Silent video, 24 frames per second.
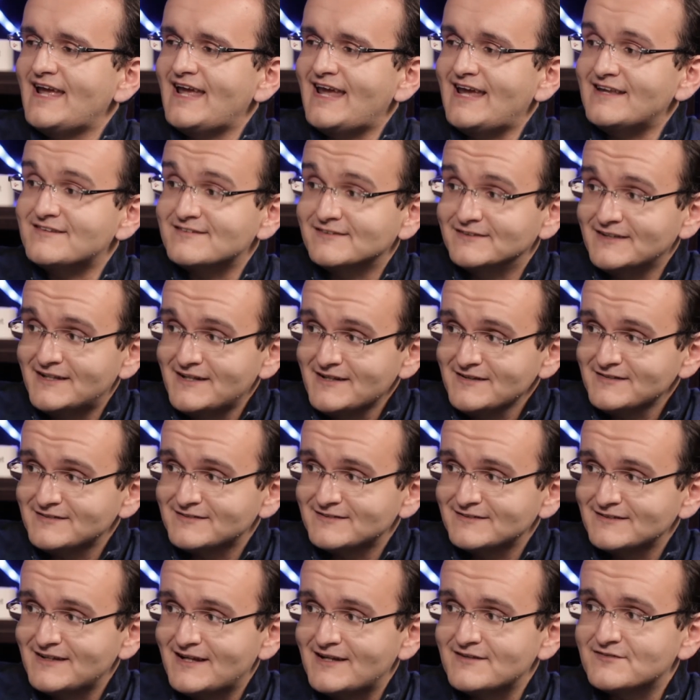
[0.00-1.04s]
it's
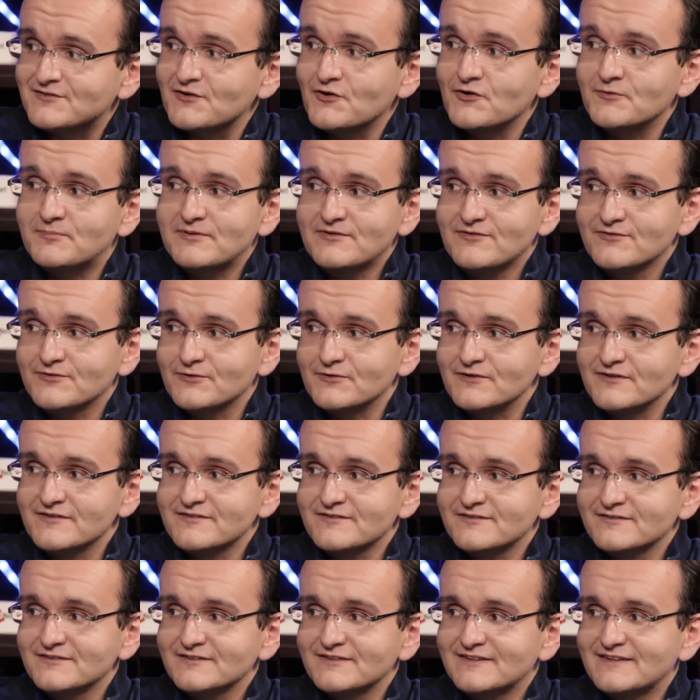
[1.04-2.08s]
Linux, it's open
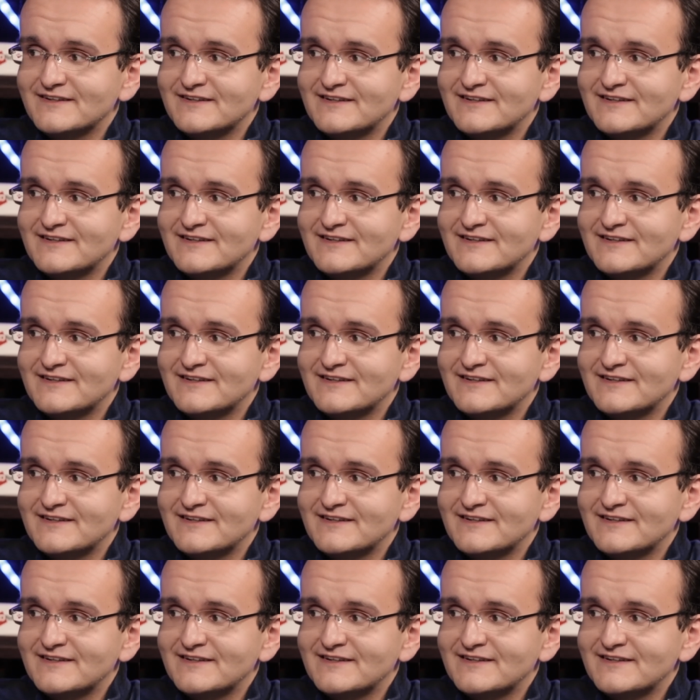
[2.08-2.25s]
source,